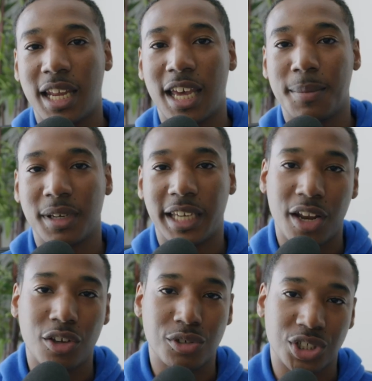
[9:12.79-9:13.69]
and
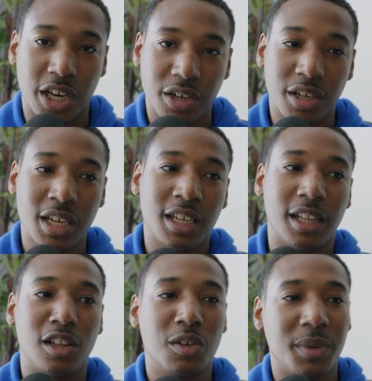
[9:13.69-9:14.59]
mechanical shutter.
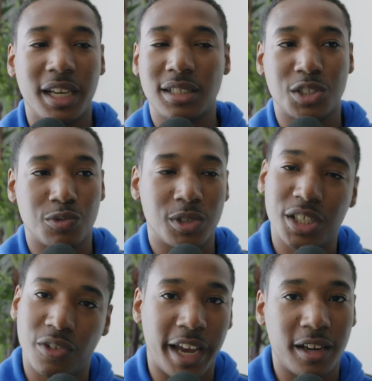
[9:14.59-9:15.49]
The Luminex is really
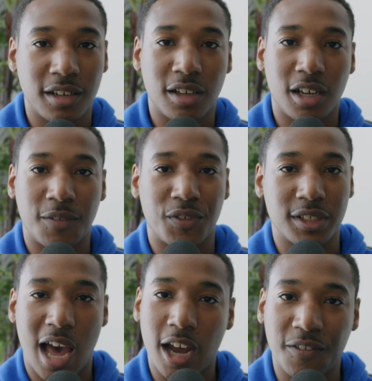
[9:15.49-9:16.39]
great in
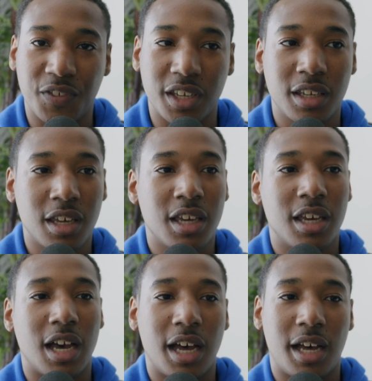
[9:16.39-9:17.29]
photography,
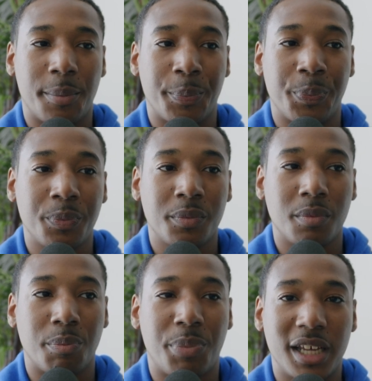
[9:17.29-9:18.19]

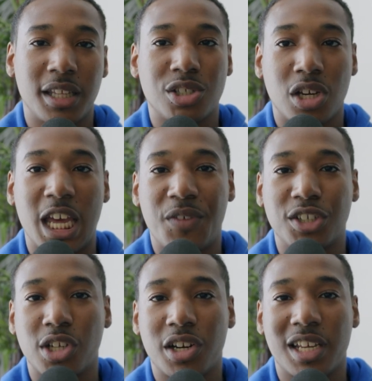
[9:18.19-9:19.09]
but the Sony
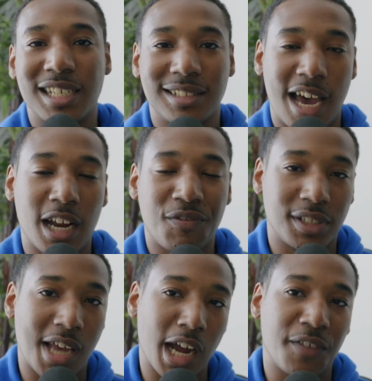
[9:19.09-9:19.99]
FX30 is not a
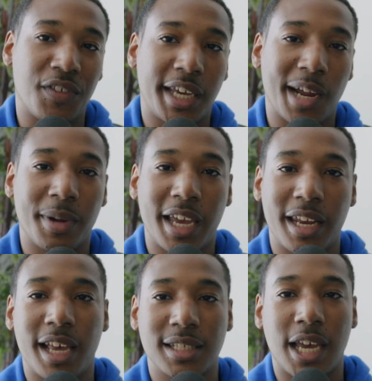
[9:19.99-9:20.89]
photography camera. It
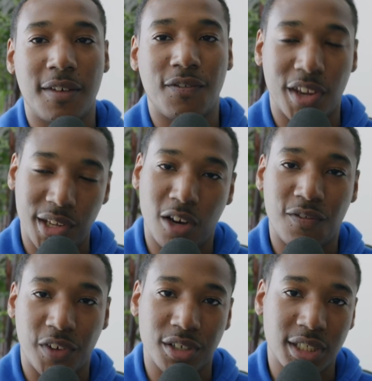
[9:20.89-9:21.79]
is a video
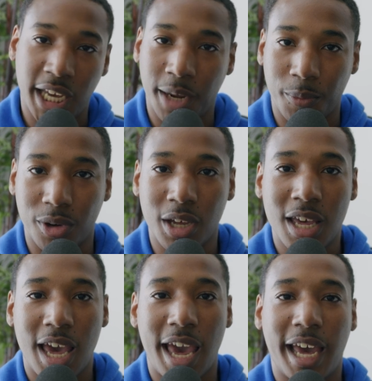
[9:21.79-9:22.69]
first camera,
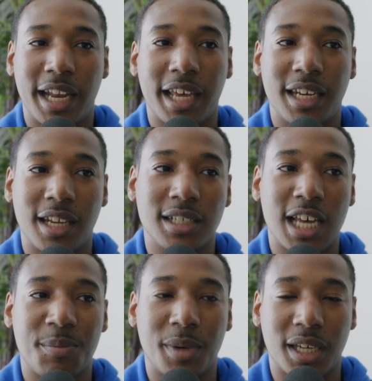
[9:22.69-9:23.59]
and it does
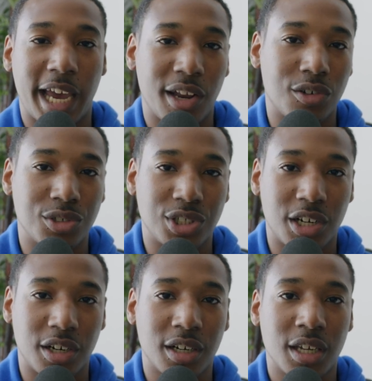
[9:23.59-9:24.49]
have mechanical
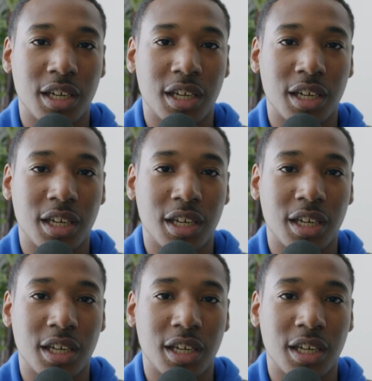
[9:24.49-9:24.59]
shutter.